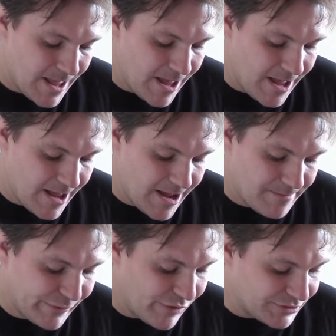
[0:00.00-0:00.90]

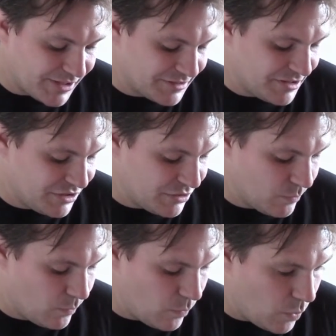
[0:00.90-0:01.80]
You've got
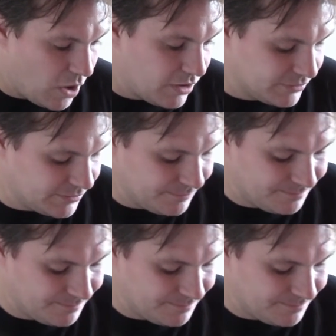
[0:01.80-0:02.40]
Tactician 1.